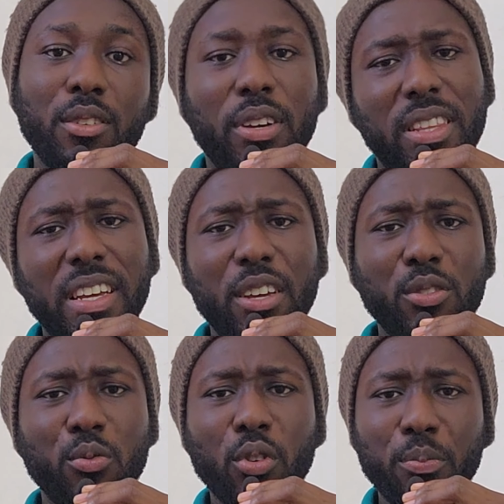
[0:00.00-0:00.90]
I think I
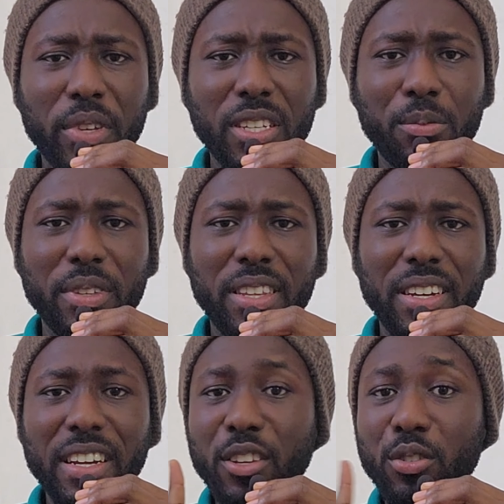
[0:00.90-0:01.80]
used raw PHP
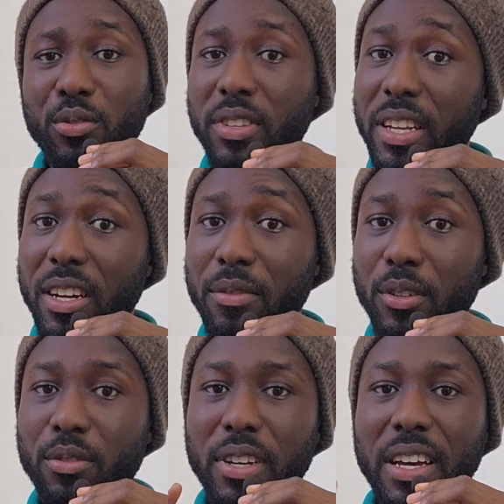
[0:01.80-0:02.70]
then. I didn't use Laravel.